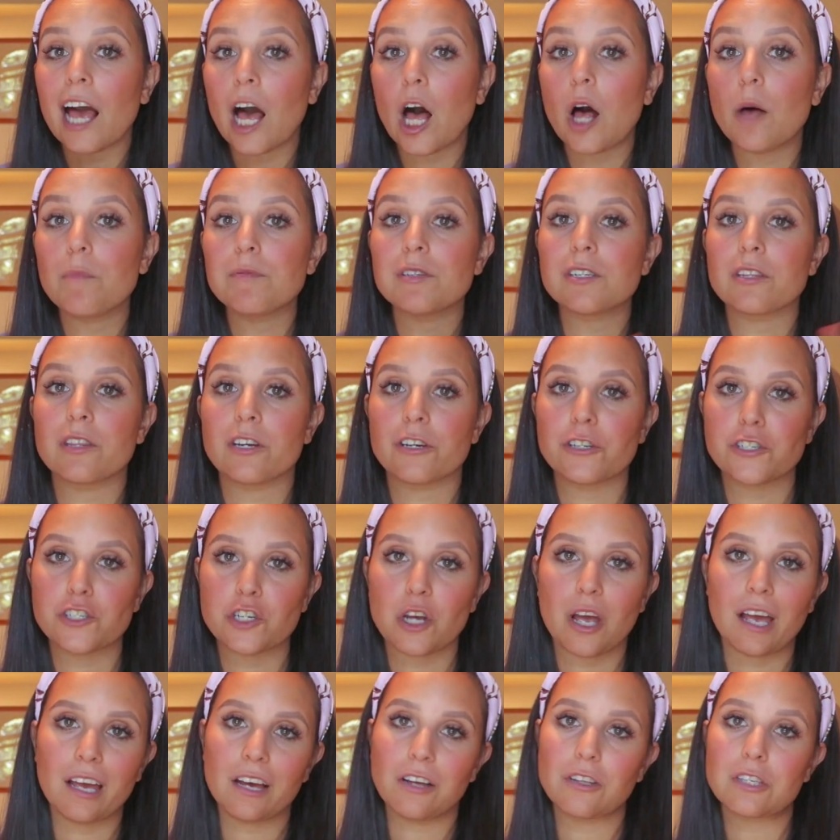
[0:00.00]
helped their
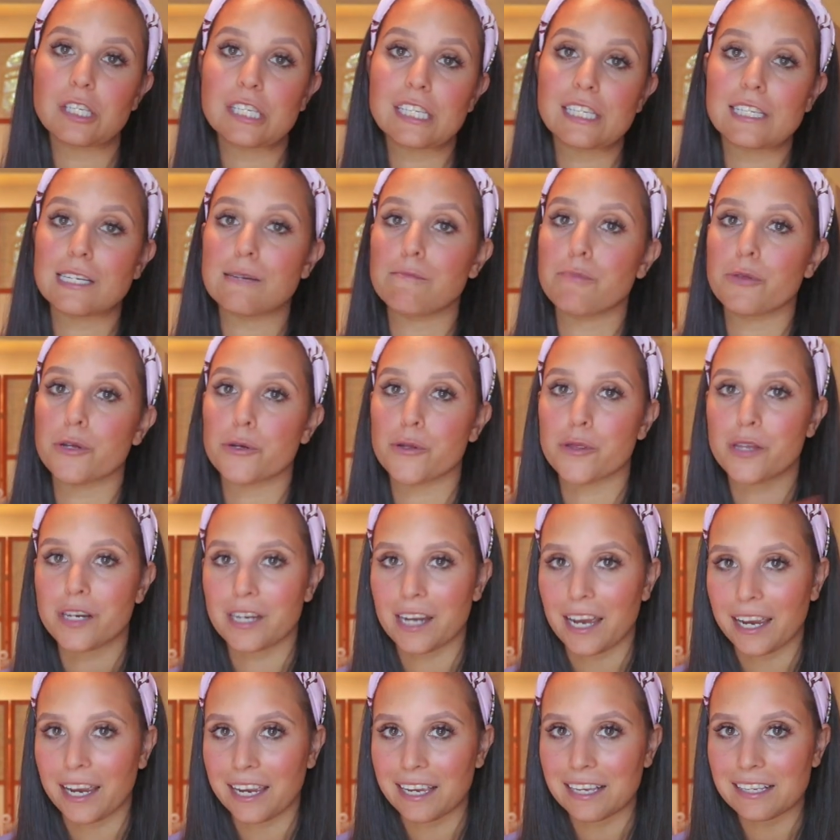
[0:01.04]
child sleep through the
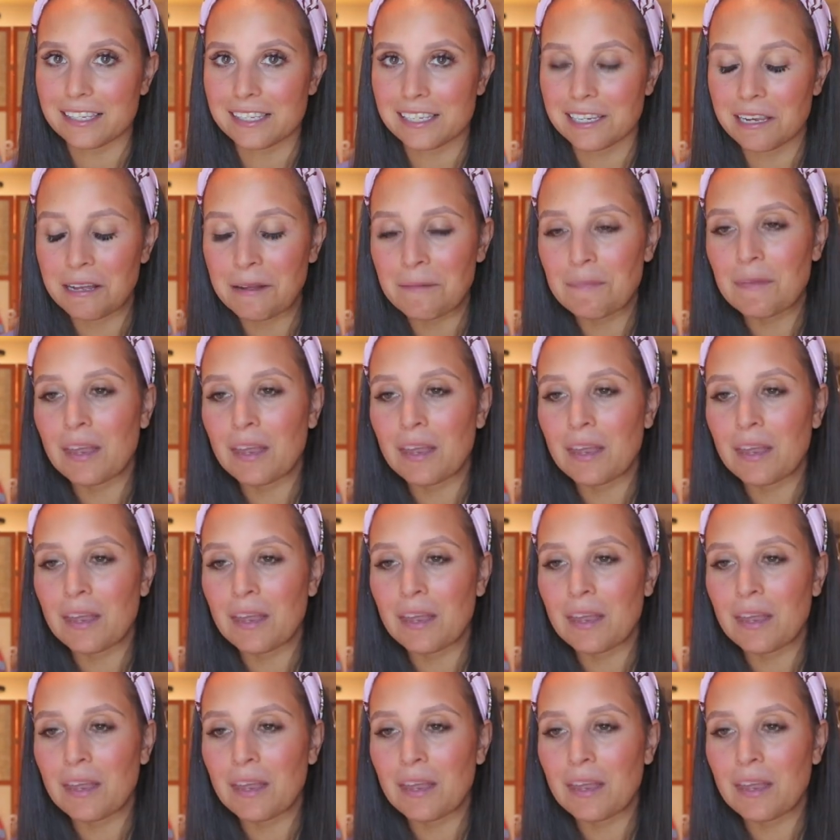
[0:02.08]
night.